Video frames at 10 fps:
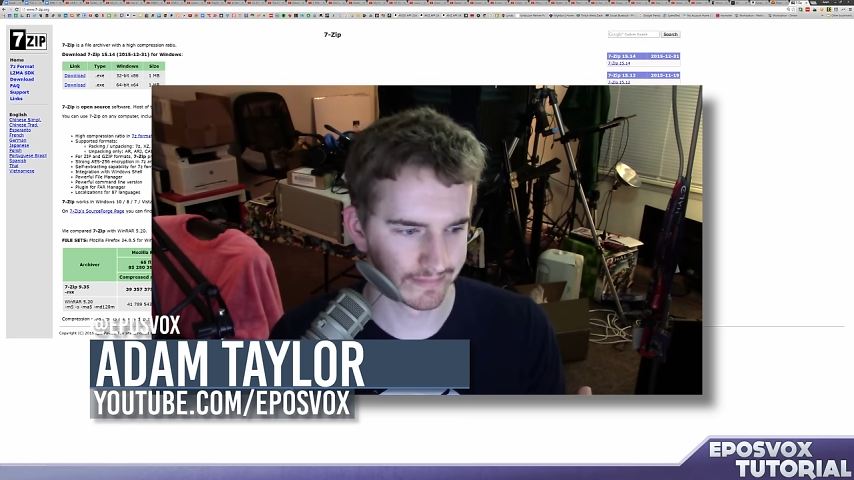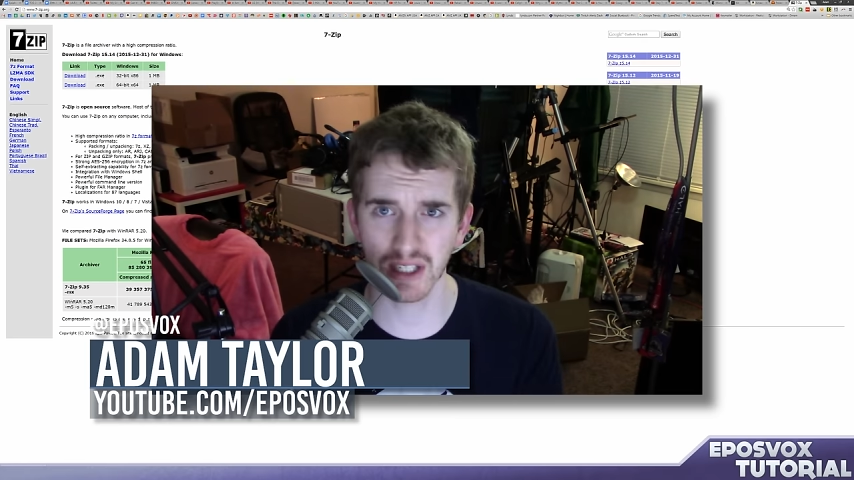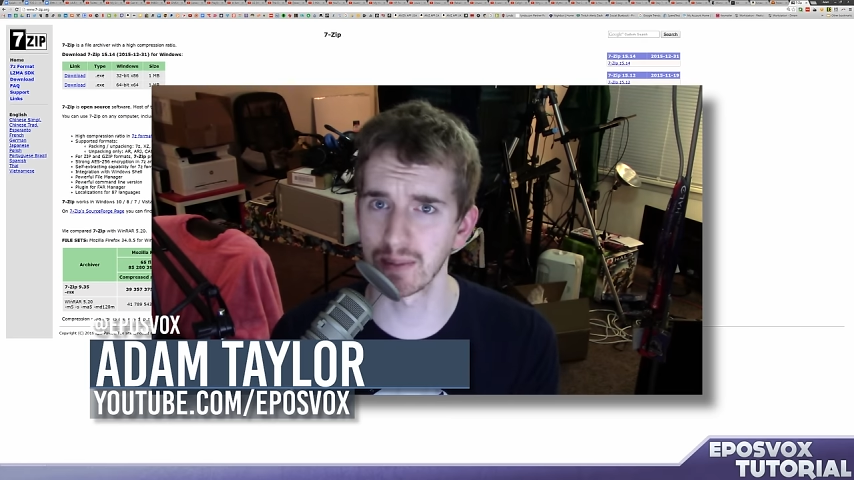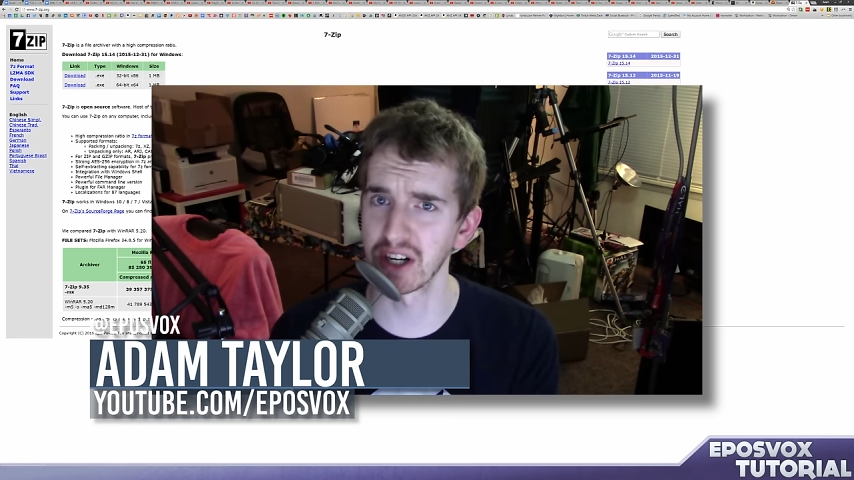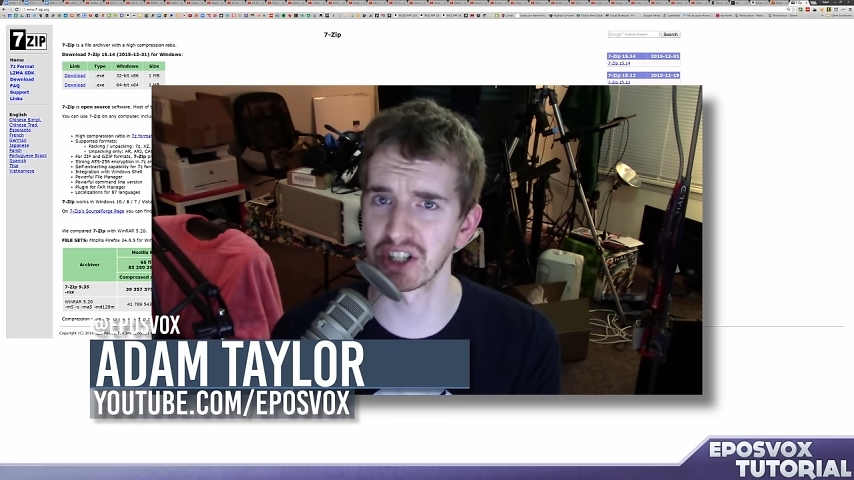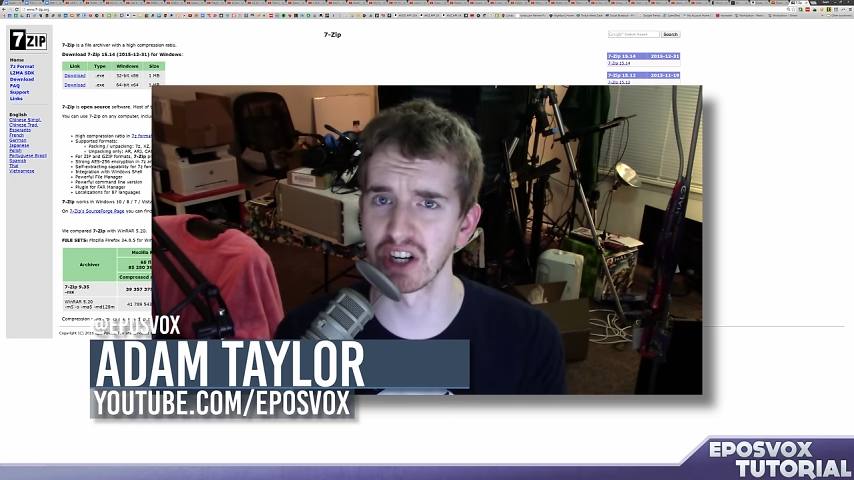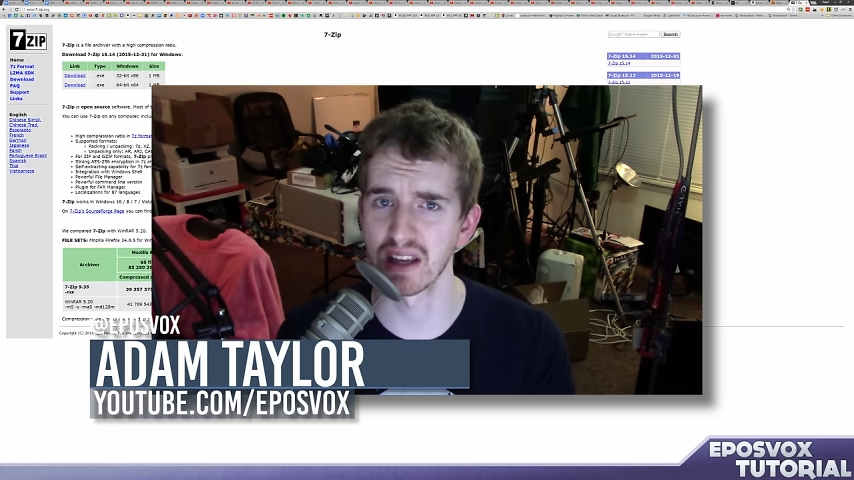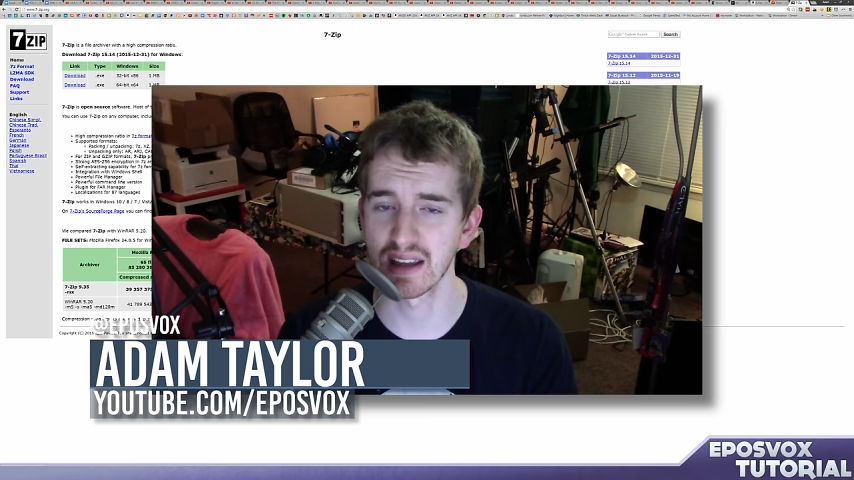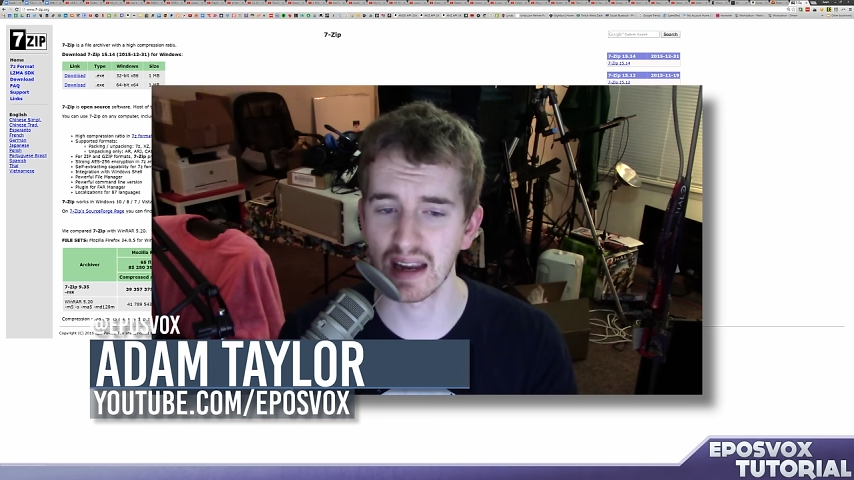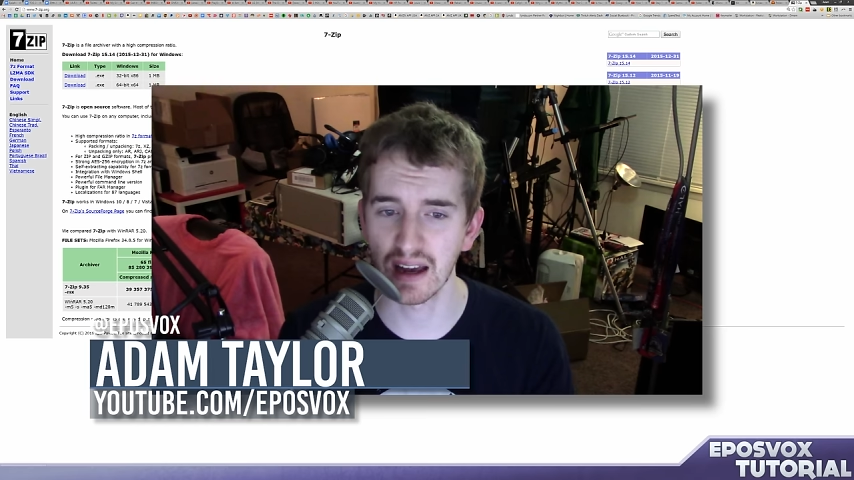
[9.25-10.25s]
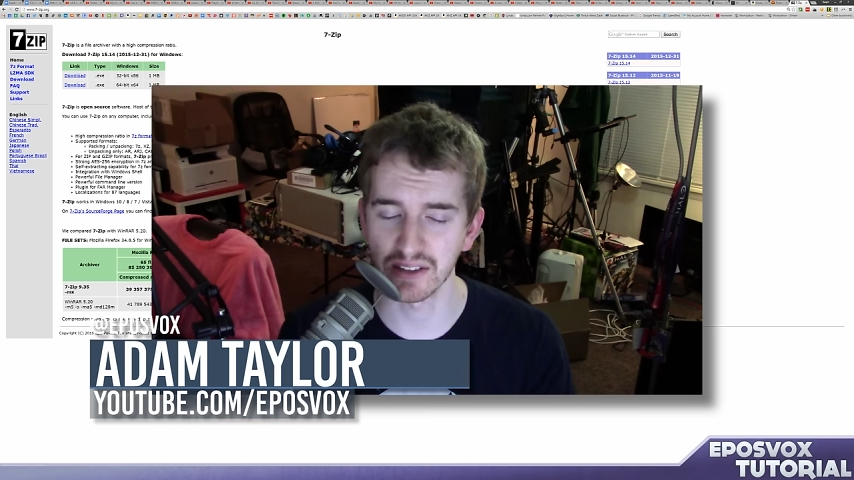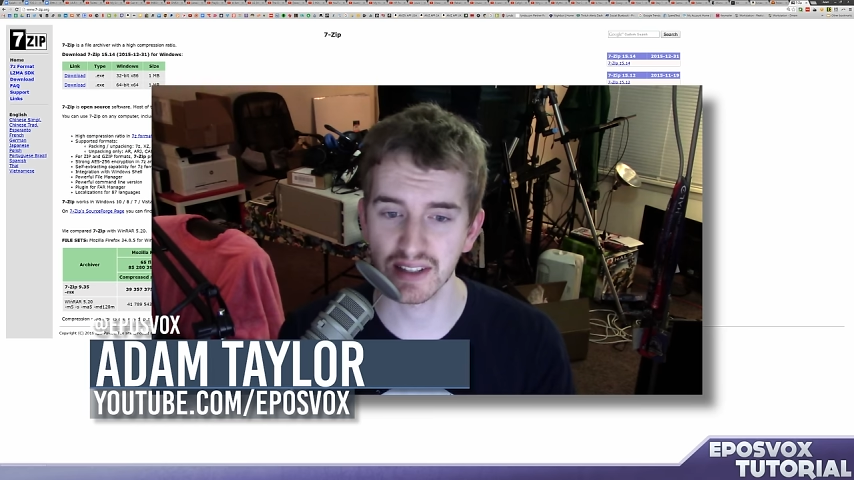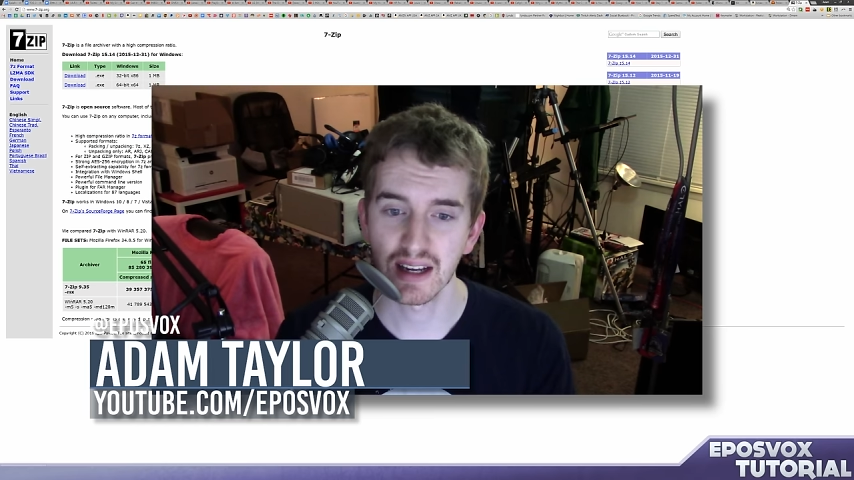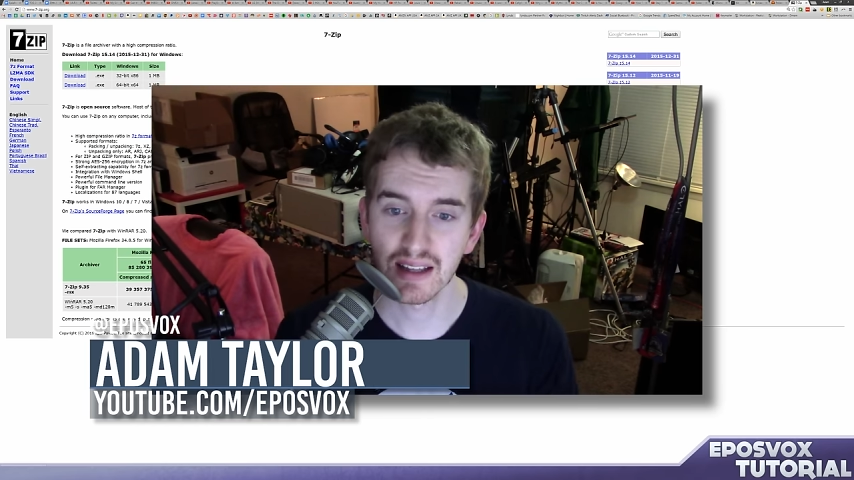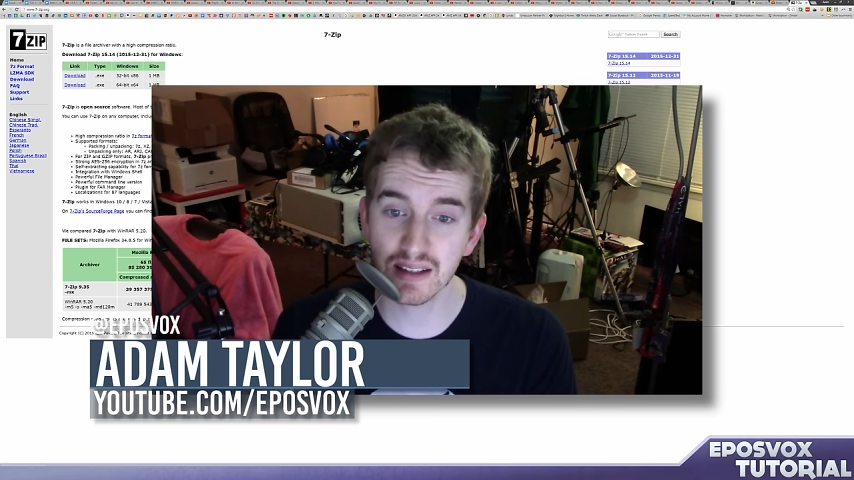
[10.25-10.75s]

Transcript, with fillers: pretty much anything else.